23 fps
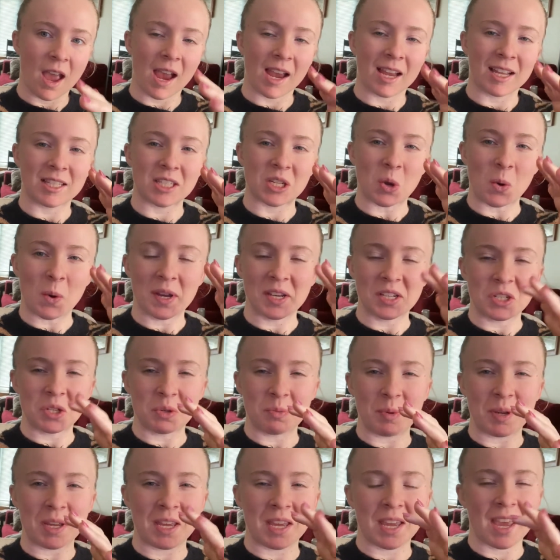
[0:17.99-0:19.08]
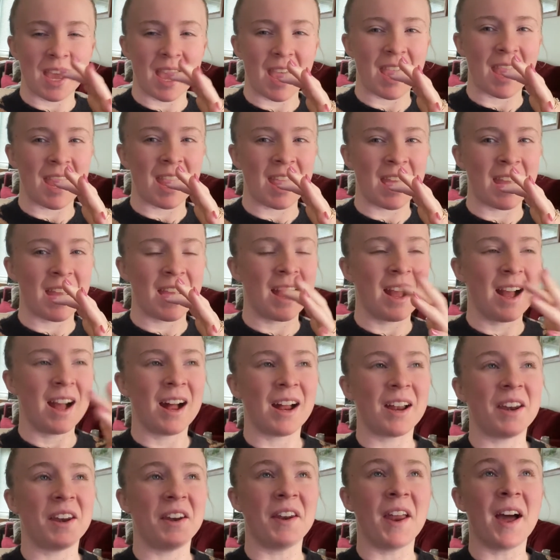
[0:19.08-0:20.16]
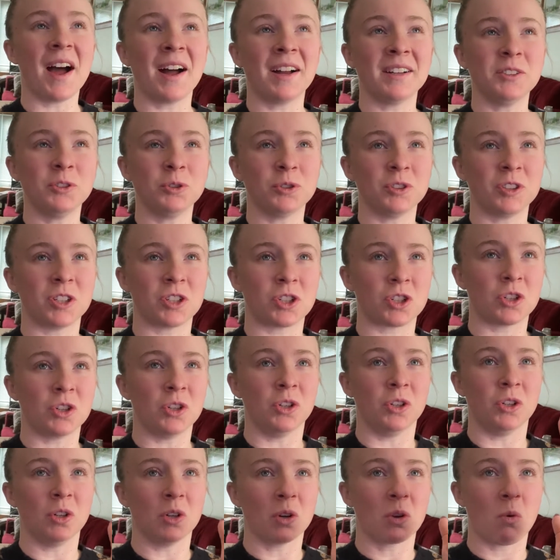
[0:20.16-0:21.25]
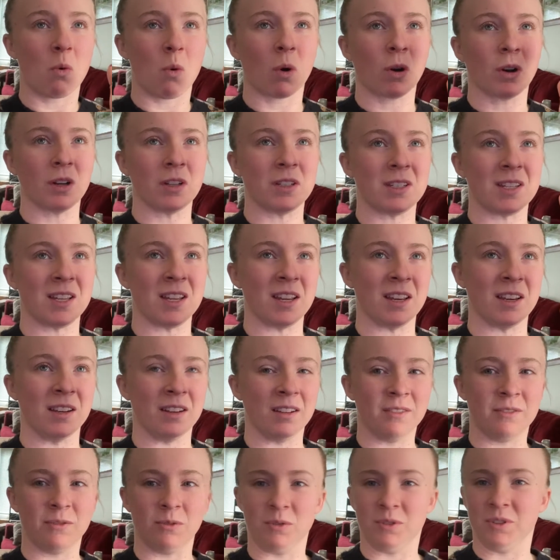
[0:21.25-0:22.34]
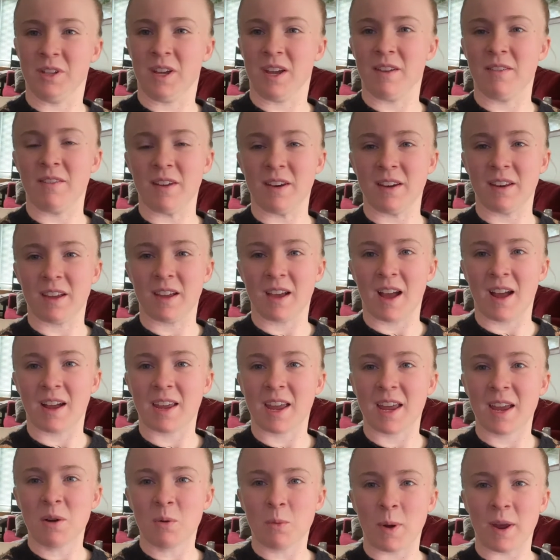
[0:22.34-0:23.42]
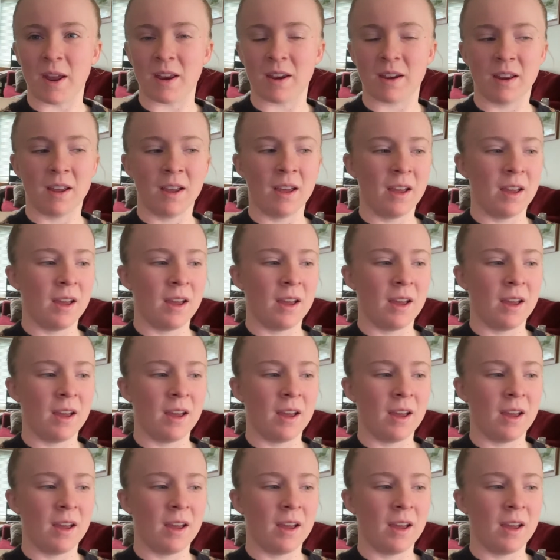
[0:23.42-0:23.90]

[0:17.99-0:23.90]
It's going to be a non-traditional quarantine full day of eating. I can't wait.